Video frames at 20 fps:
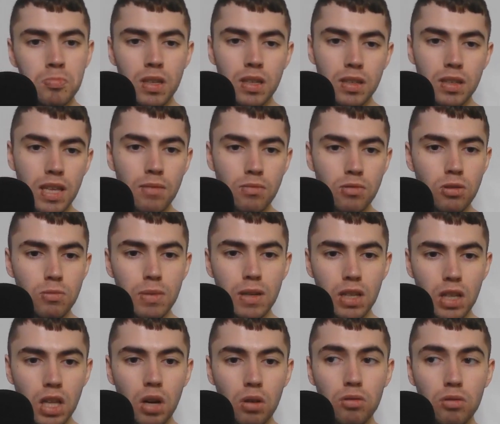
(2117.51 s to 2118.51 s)
this game should be
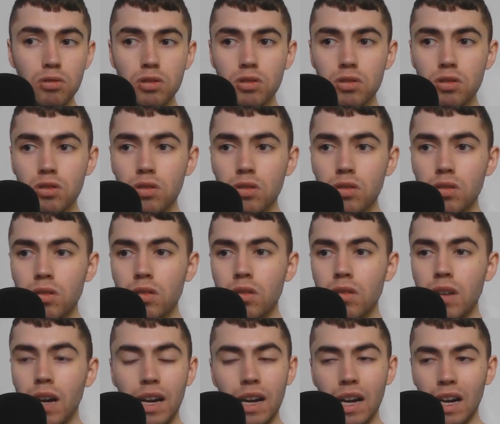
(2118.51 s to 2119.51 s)
close.
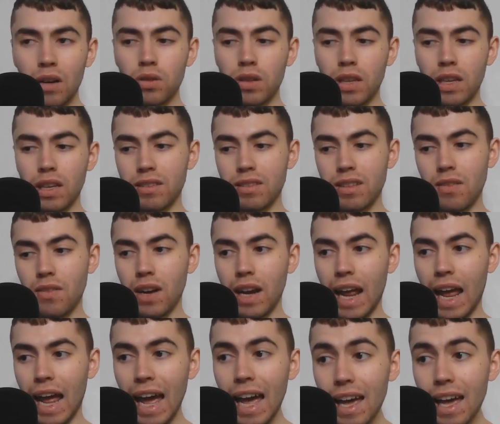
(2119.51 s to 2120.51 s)
I don't think it's
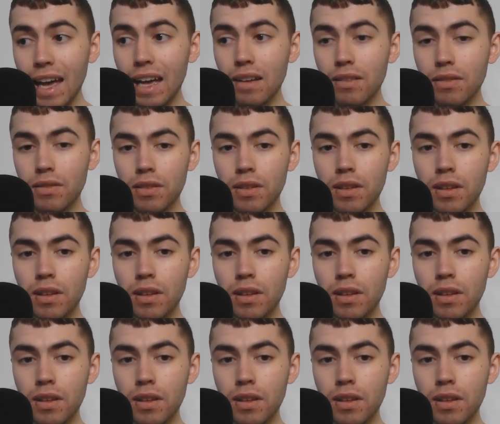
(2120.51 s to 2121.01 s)
7.5,